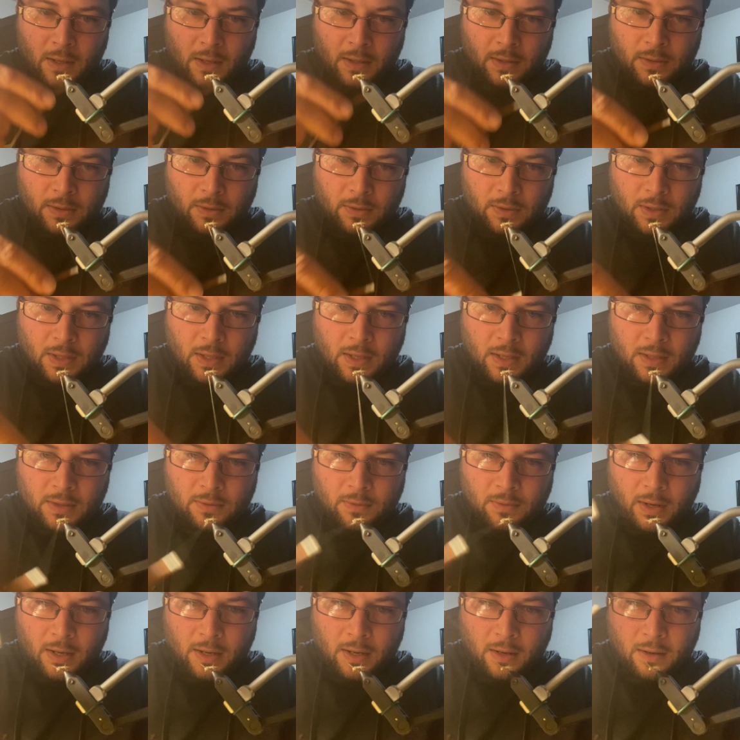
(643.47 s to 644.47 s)
So see this
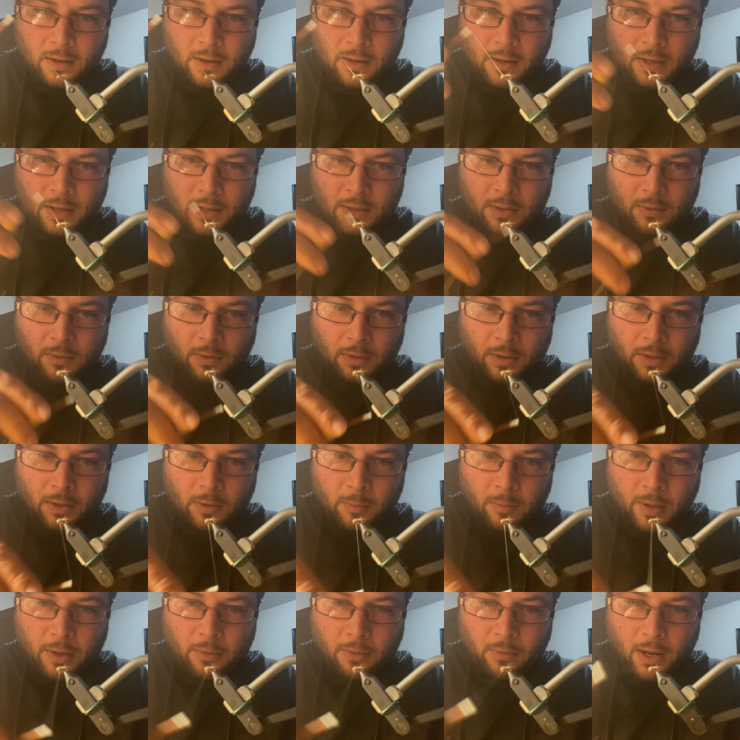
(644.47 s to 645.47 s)
right here? I do a little
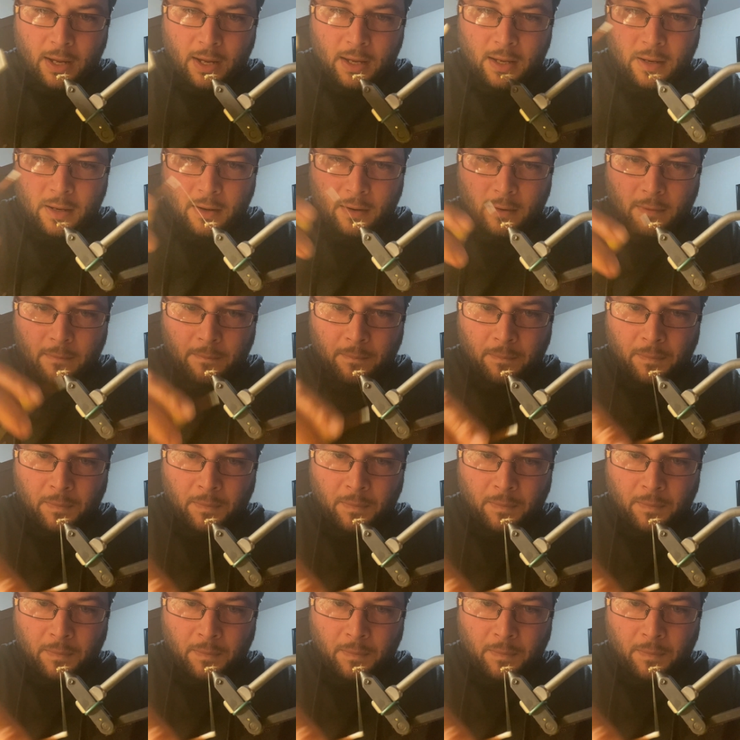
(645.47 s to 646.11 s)
bit right here,